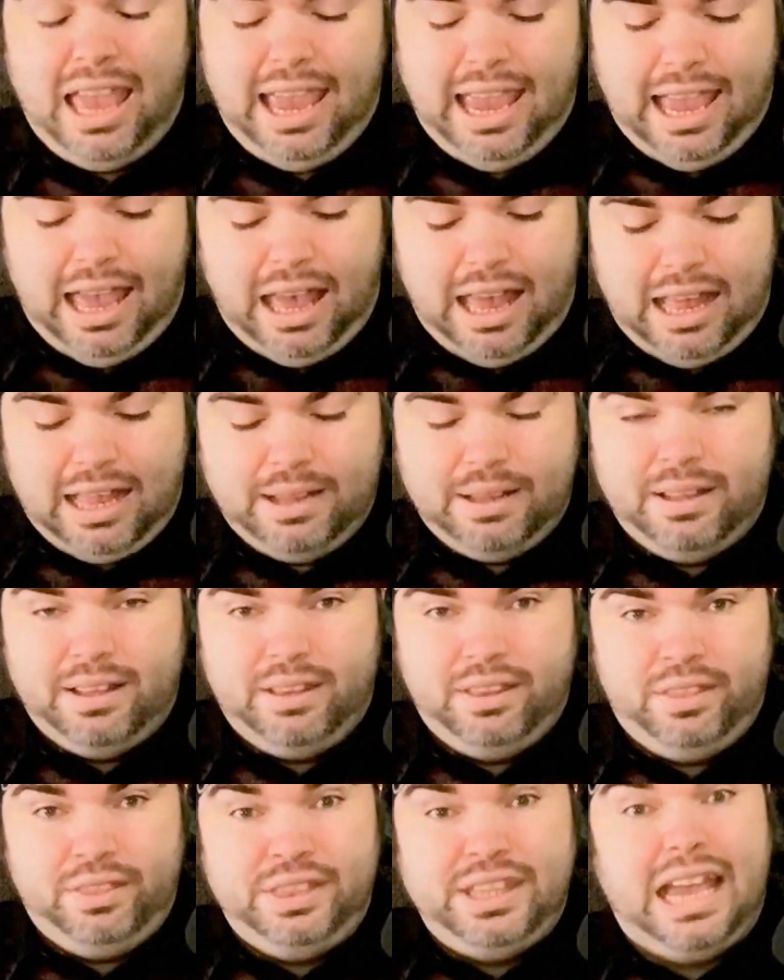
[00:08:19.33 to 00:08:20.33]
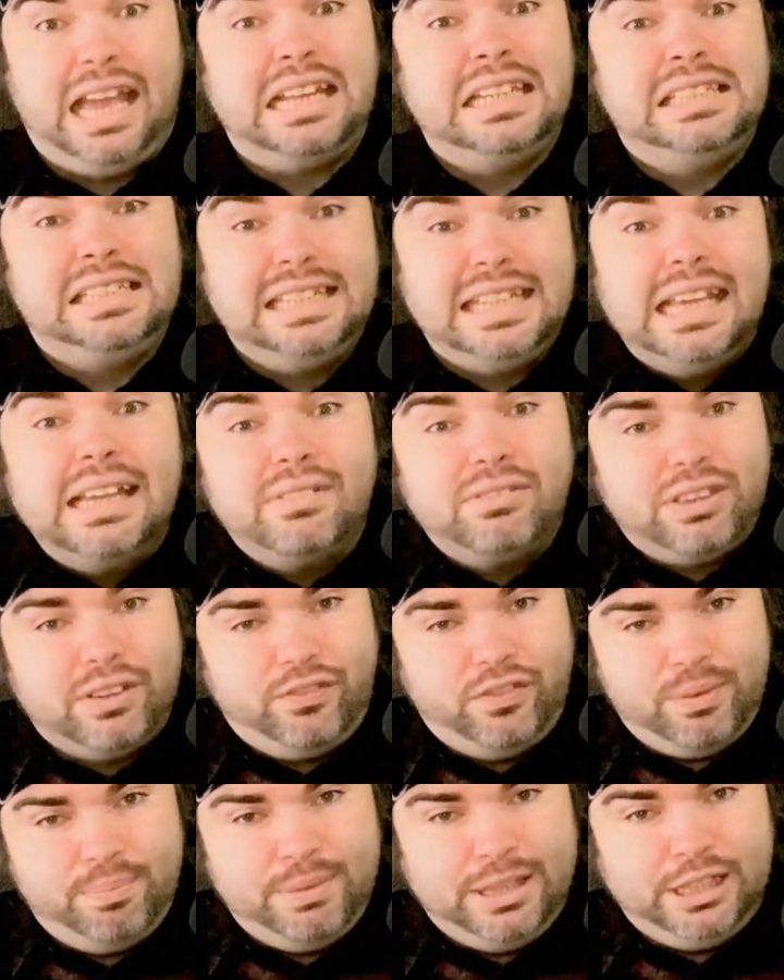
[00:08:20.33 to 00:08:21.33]
The idea of the
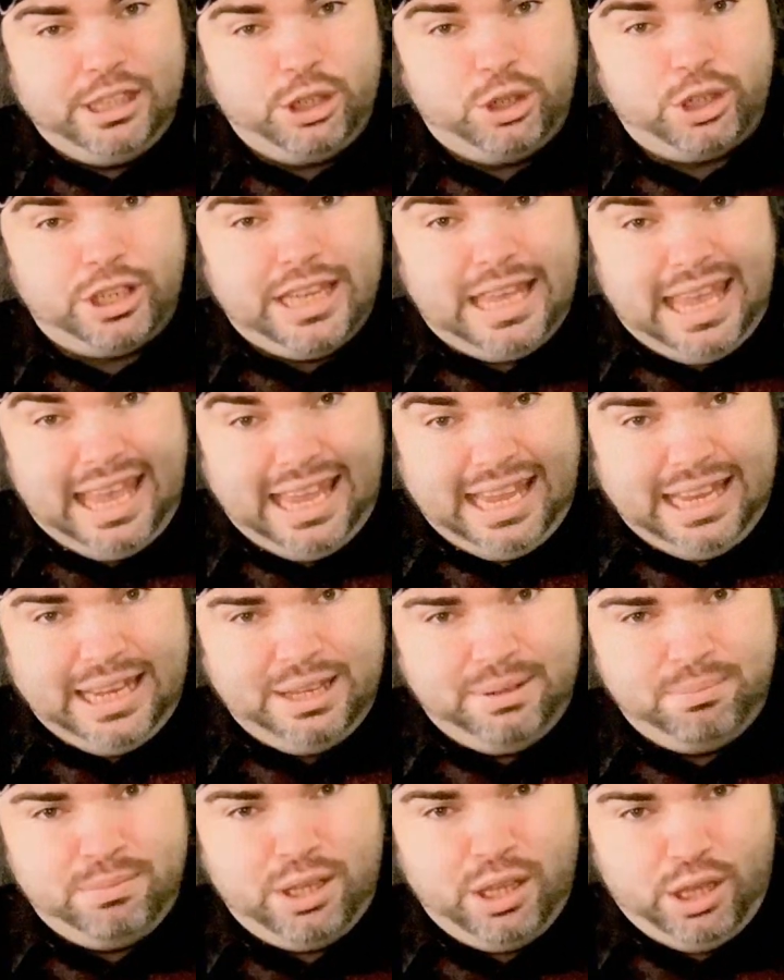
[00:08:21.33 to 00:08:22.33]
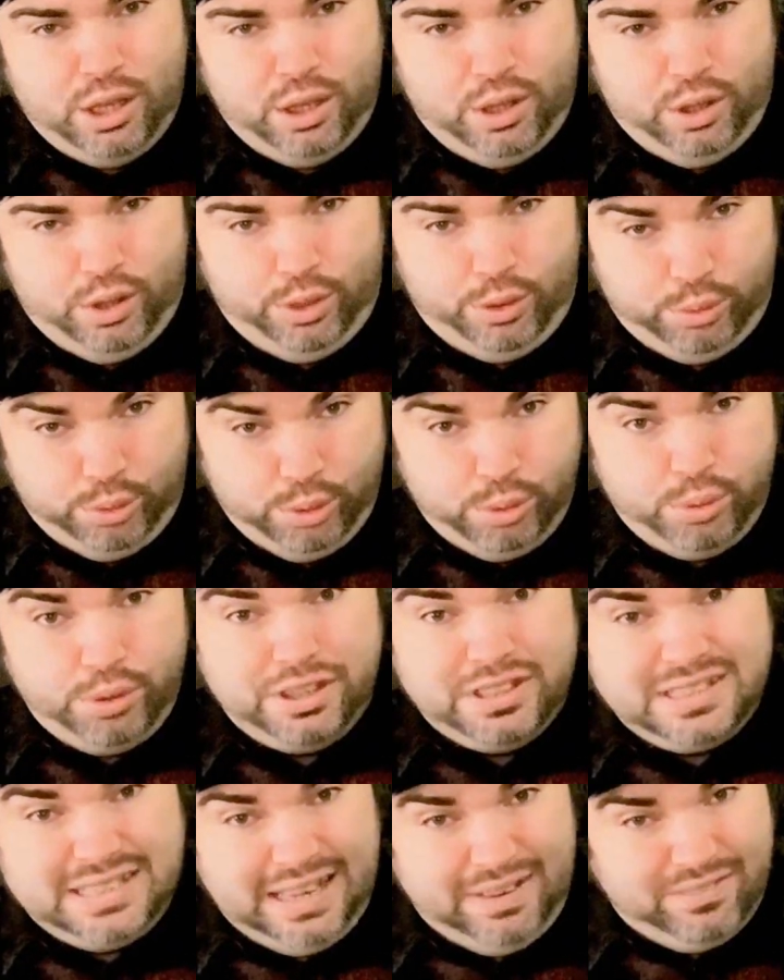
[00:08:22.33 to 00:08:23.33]
familiar came through the
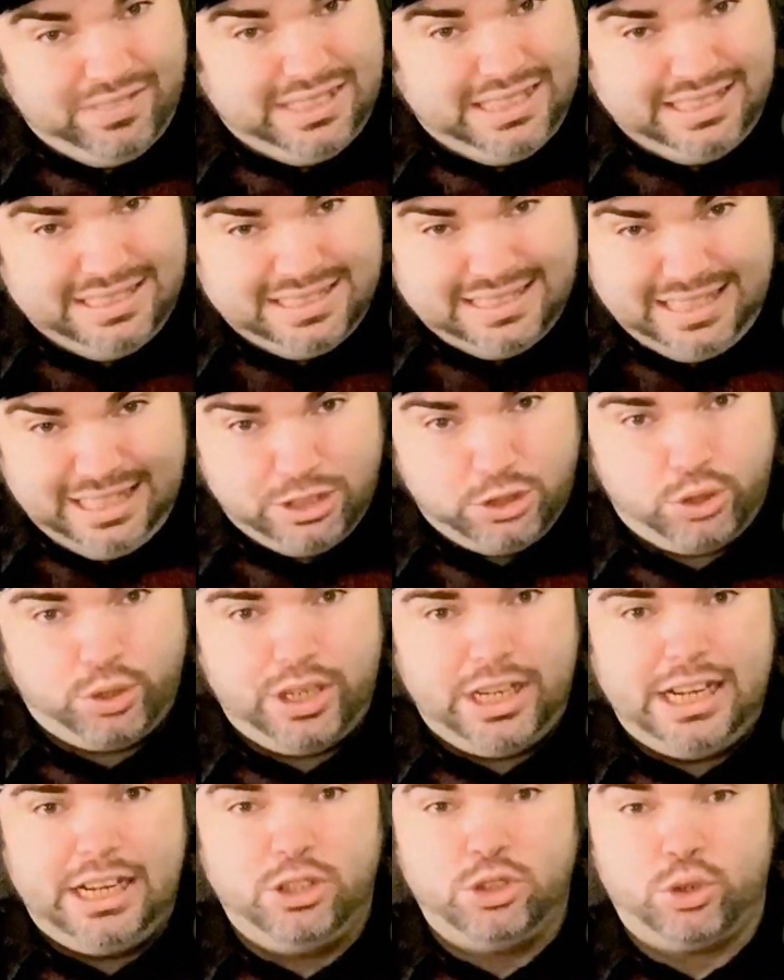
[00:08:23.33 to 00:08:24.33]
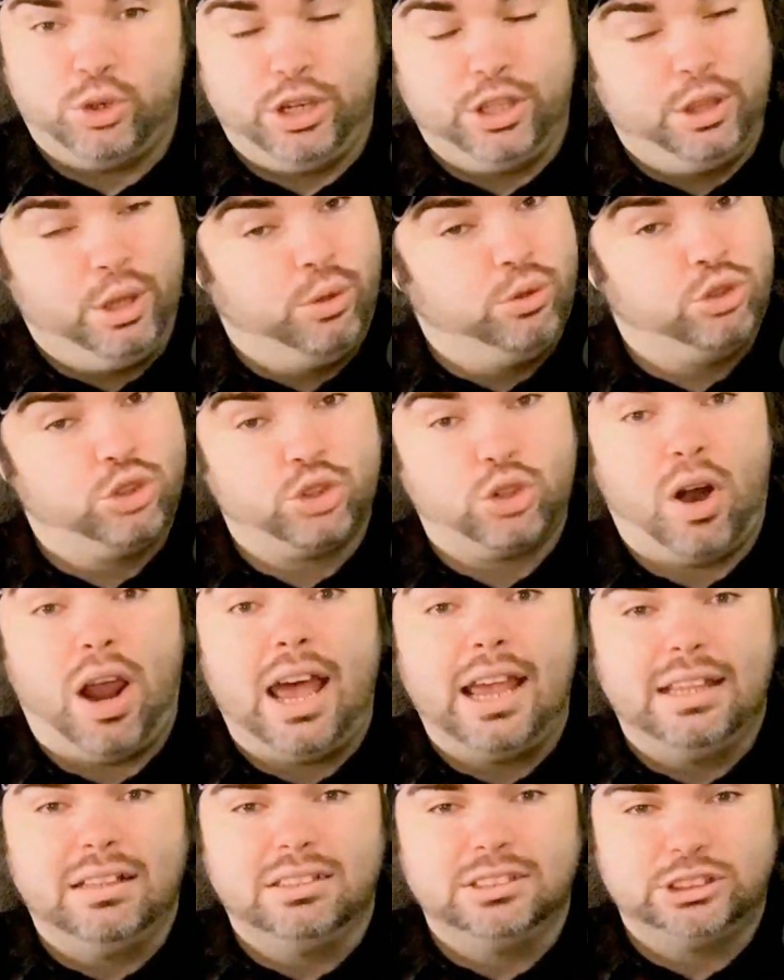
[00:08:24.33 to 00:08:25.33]
17th century during those
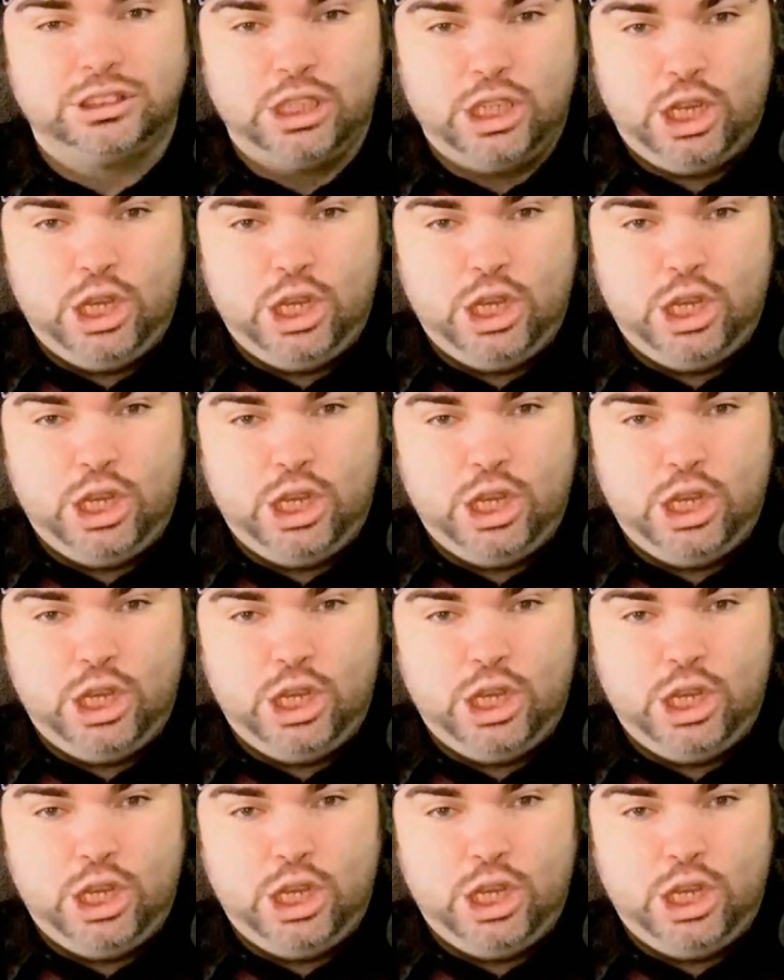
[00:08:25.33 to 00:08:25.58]
trials.